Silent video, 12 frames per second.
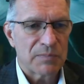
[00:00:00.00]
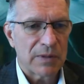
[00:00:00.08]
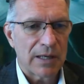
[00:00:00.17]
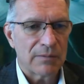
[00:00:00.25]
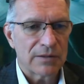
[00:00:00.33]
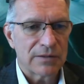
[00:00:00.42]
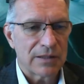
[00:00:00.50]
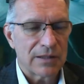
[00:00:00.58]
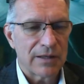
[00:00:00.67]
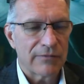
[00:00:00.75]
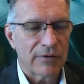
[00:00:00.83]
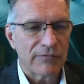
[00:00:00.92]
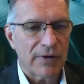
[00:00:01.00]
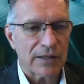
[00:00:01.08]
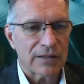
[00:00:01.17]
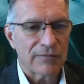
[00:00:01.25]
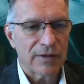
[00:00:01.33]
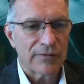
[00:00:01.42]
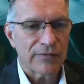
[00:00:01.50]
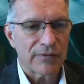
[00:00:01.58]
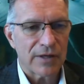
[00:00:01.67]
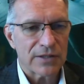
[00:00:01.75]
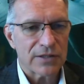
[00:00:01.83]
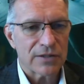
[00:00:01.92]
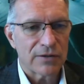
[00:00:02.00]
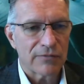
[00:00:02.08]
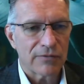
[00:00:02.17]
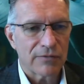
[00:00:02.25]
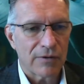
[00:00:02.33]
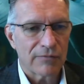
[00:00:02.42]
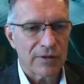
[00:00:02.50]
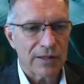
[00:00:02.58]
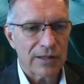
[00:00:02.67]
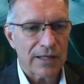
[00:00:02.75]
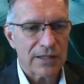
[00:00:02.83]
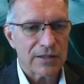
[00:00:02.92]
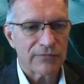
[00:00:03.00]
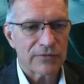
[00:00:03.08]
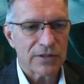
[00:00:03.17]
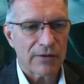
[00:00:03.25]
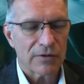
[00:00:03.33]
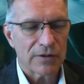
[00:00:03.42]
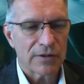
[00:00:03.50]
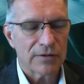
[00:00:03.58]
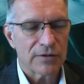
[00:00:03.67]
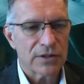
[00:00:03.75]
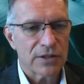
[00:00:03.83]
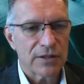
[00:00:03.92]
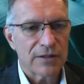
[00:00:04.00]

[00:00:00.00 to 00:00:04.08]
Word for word: been able to deliver effectively for us over over the last several years.